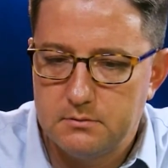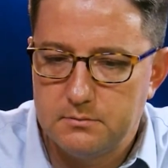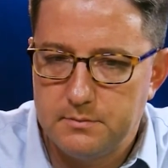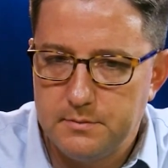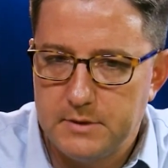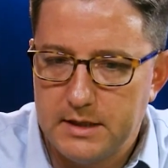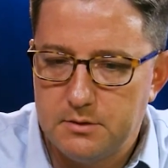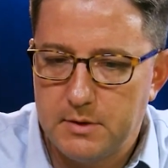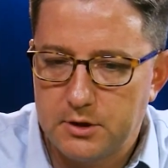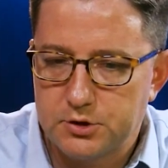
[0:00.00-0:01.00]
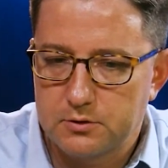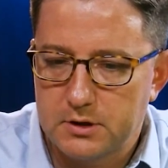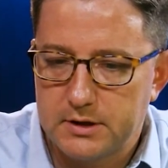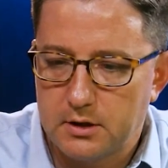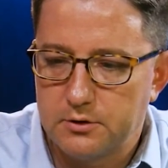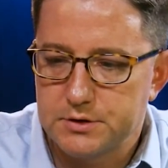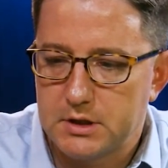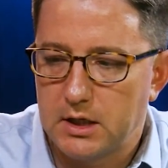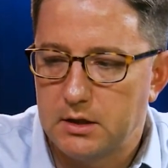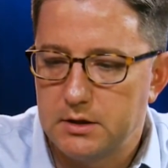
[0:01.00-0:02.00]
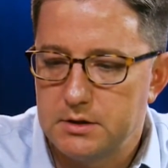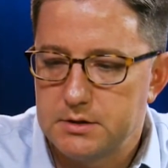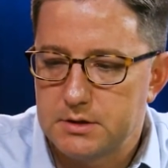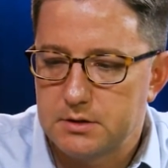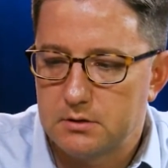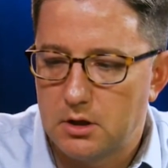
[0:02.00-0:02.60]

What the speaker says: need to make sure that they understand is